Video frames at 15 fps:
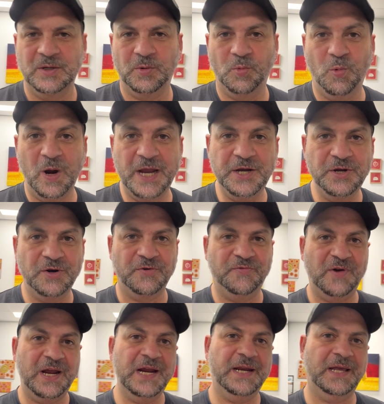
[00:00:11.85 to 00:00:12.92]
when you're
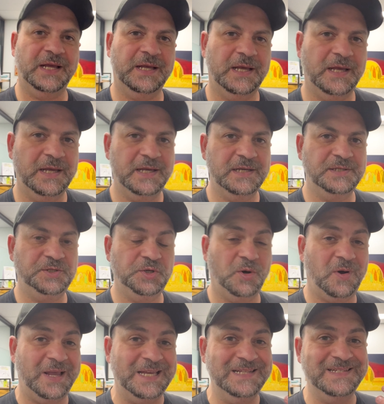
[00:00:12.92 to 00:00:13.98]
reading is
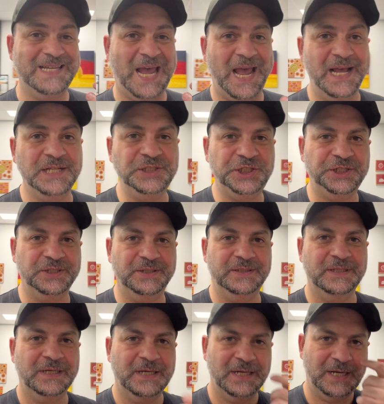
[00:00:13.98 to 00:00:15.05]
your
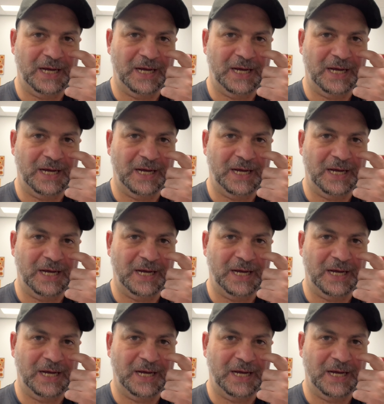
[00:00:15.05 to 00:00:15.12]
intention.